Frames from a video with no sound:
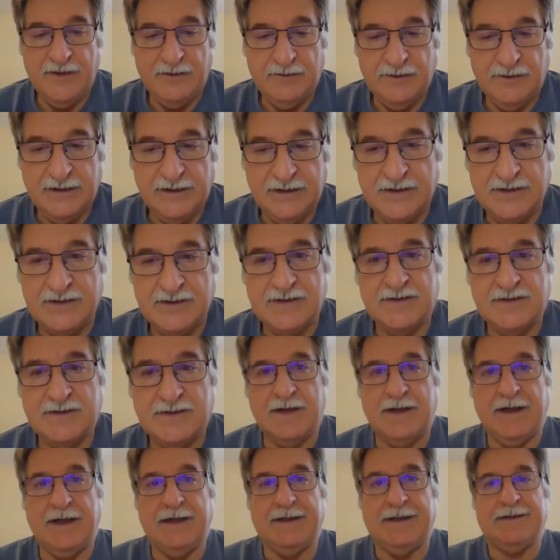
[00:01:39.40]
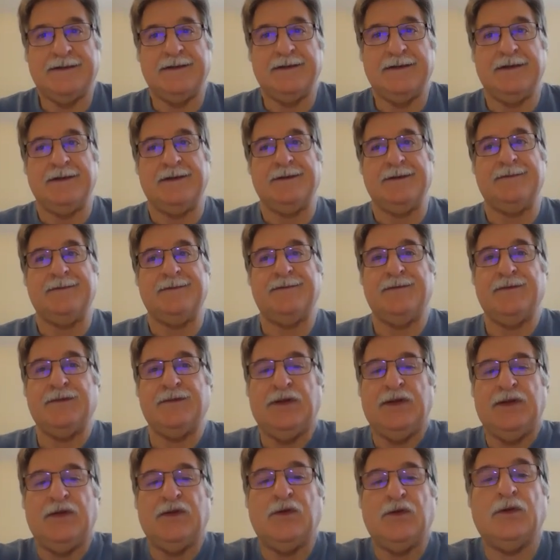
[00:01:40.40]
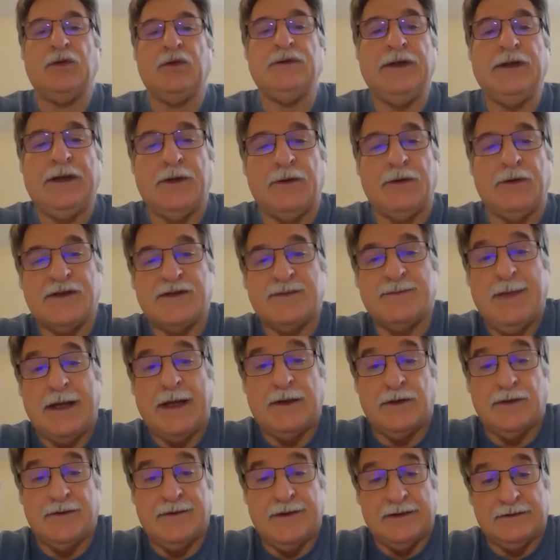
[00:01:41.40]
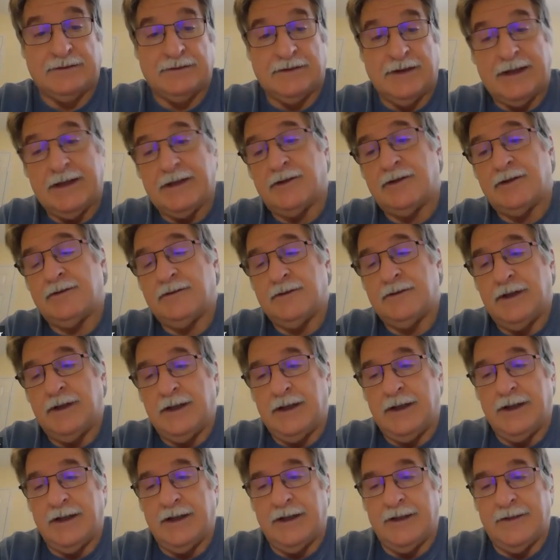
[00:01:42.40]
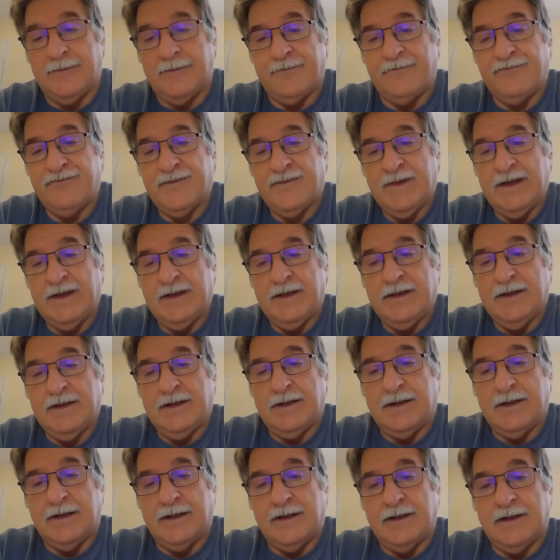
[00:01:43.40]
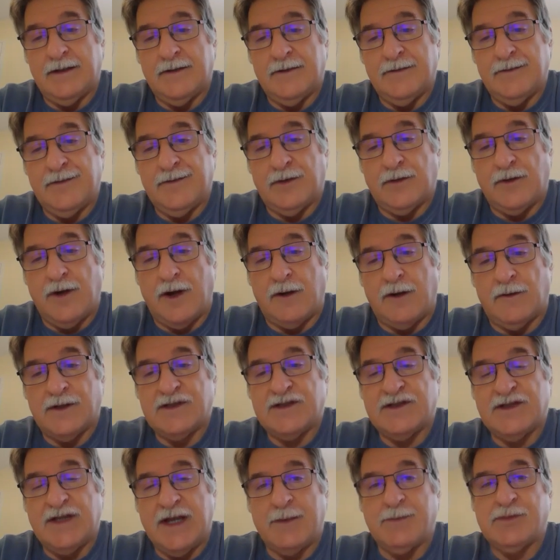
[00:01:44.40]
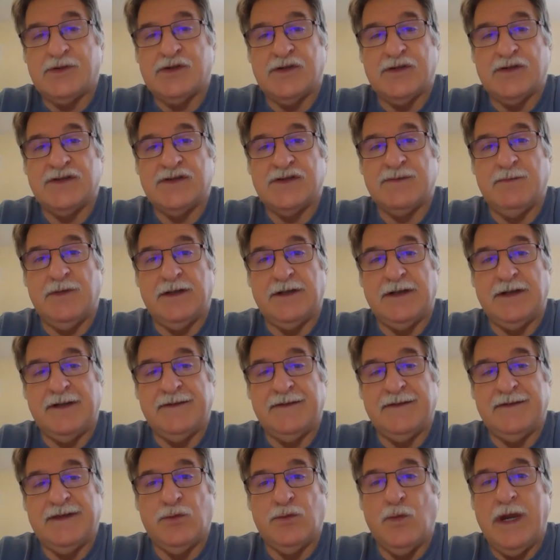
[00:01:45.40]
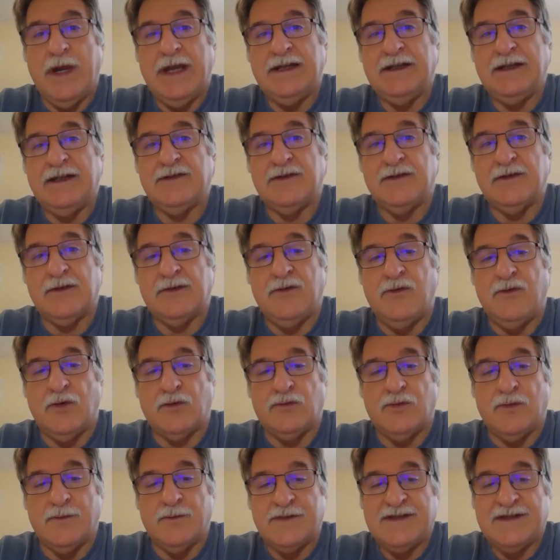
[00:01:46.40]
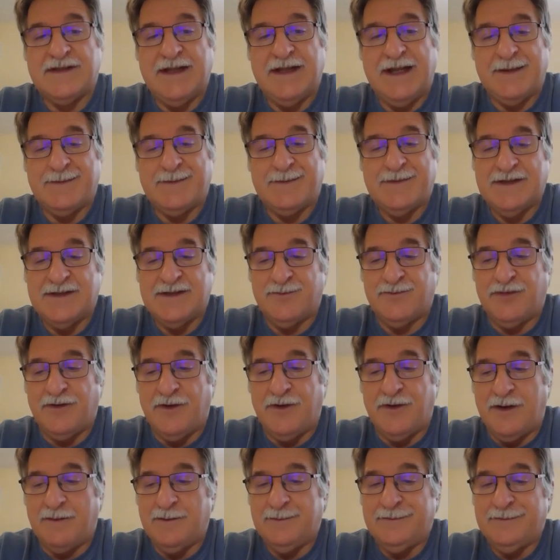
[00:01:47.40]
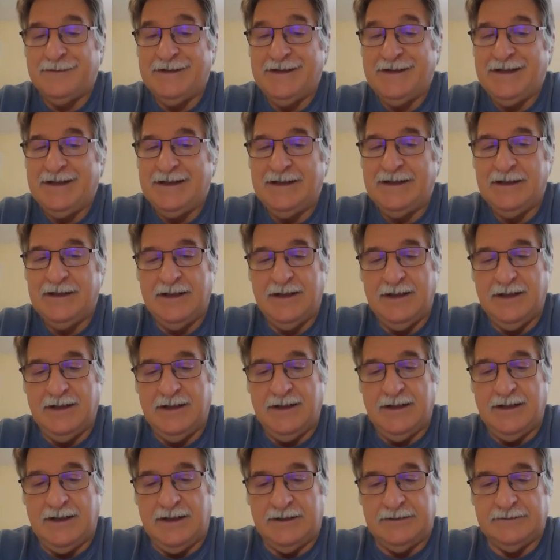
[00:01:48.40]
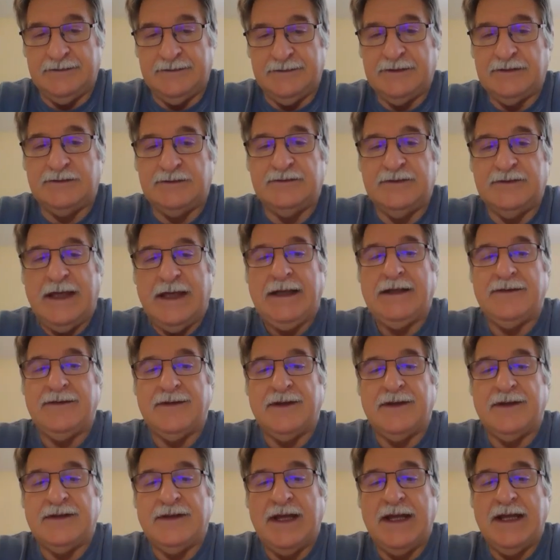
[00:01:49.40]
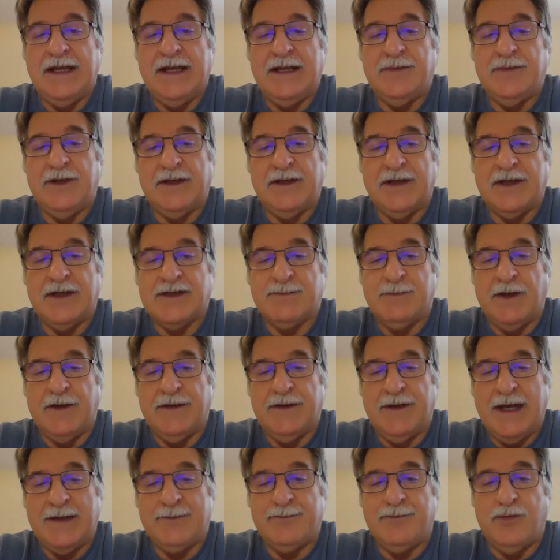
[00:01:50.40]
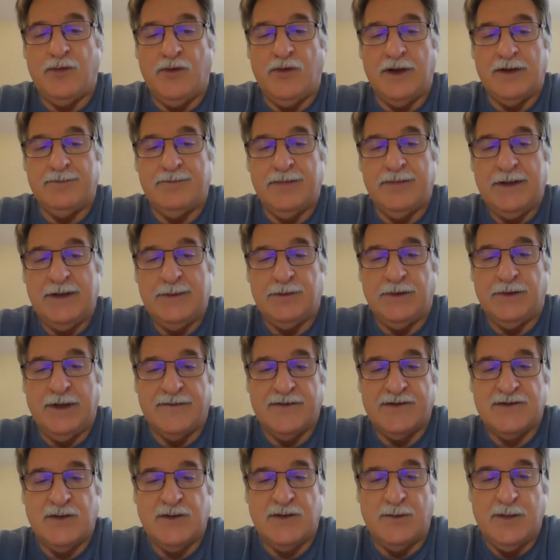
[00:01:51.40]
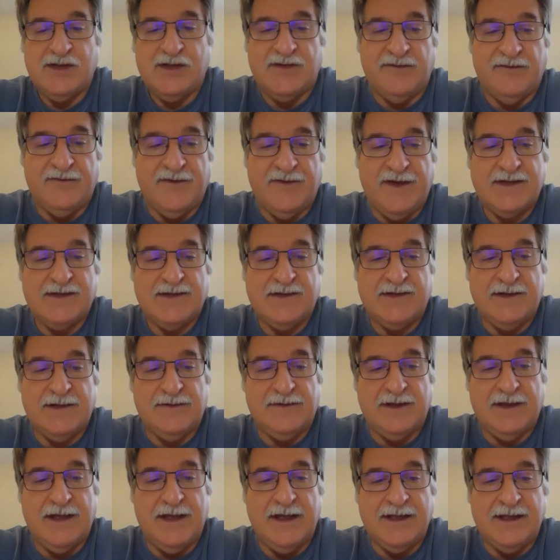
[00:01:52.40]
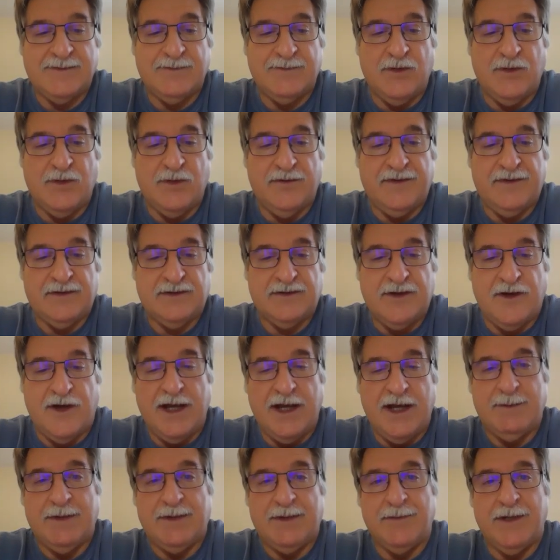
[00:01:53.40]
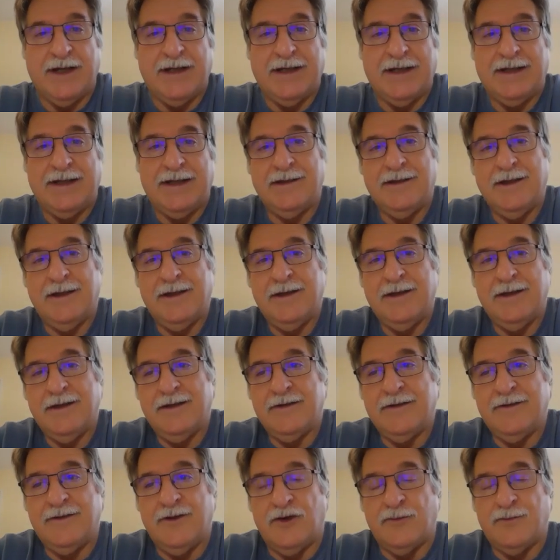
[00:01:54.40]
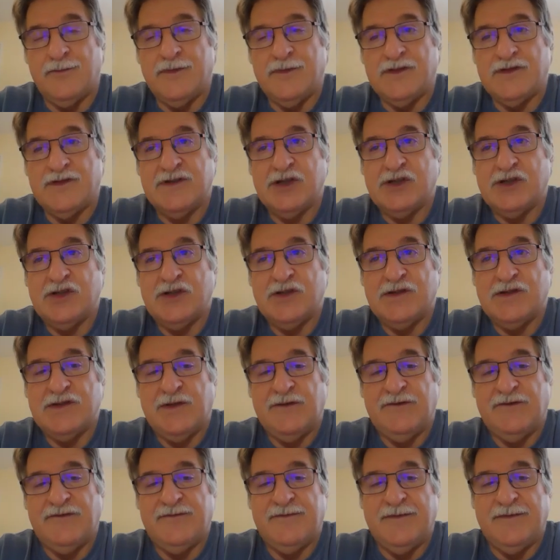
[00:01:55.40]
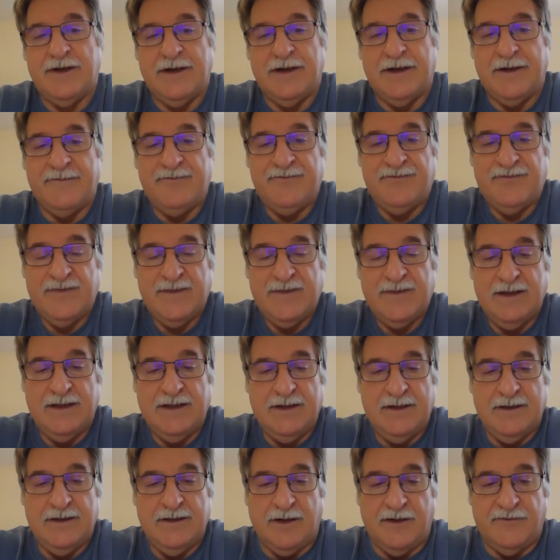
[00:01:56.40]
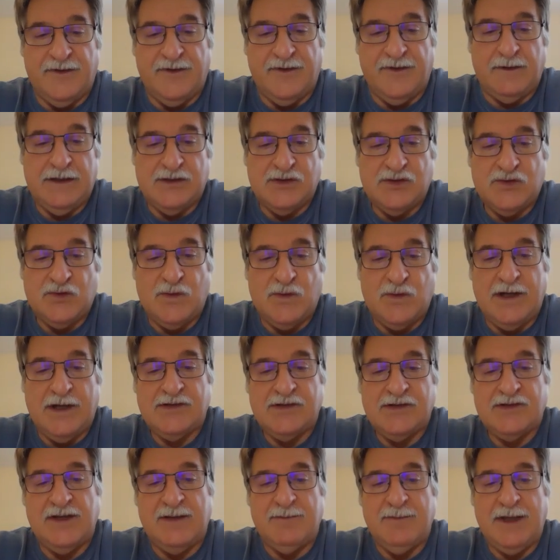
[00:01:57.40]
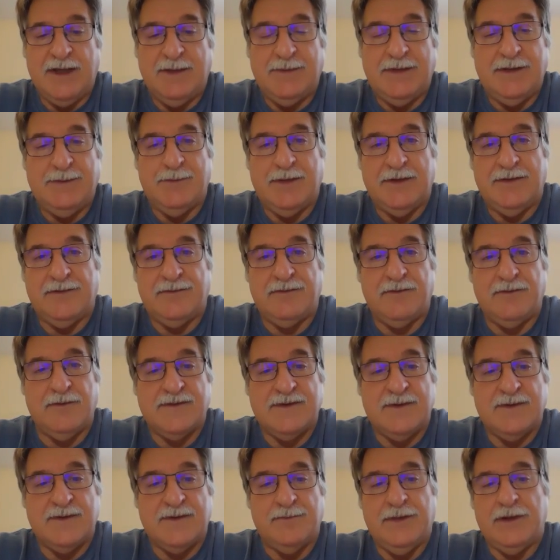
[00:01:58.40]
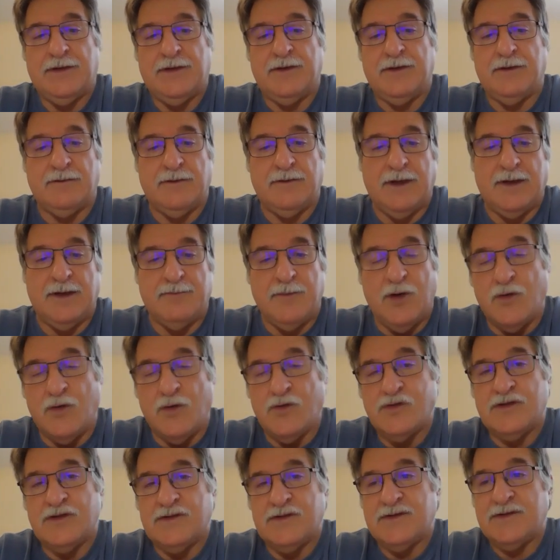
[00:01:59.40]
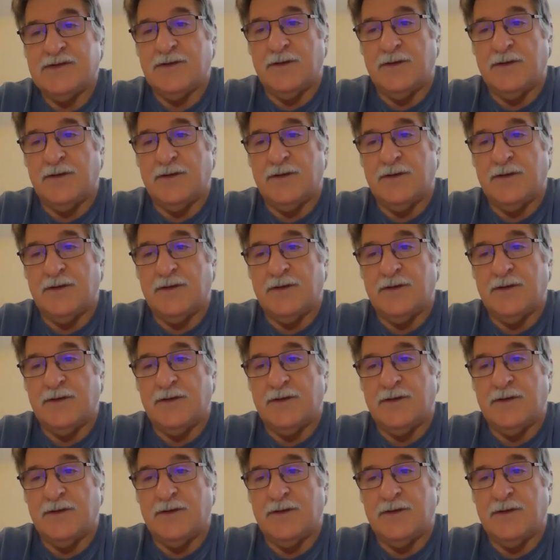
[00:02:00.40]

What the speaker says: feeling is that the earlier is better than later. There are exceptions, but I think waiting to the courtroom steps is probably a little late in the day, because by that point, people have so much invested in the case, both in time and money. Their positions are very entrenched. They maybe been through some bitter motions